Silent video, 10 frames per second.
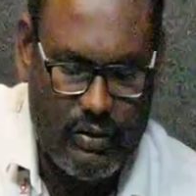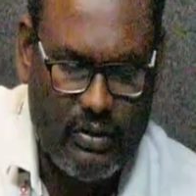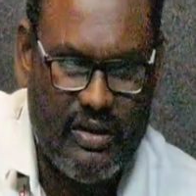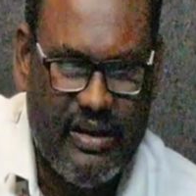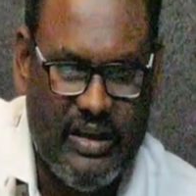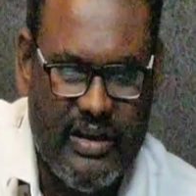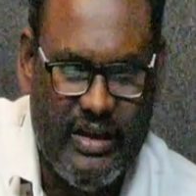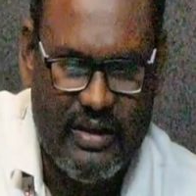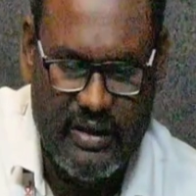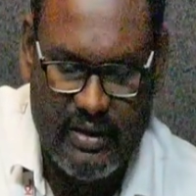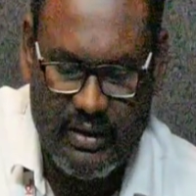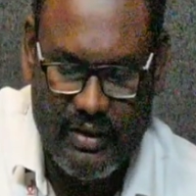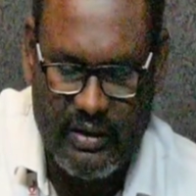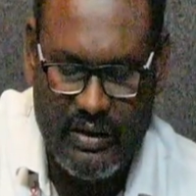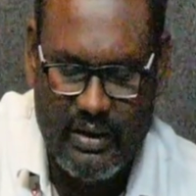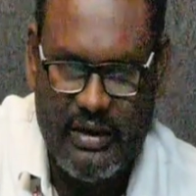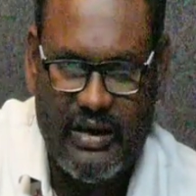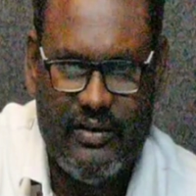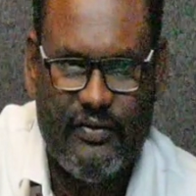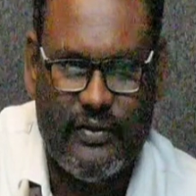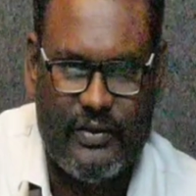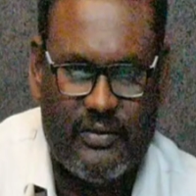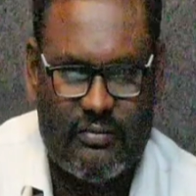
3 and 4,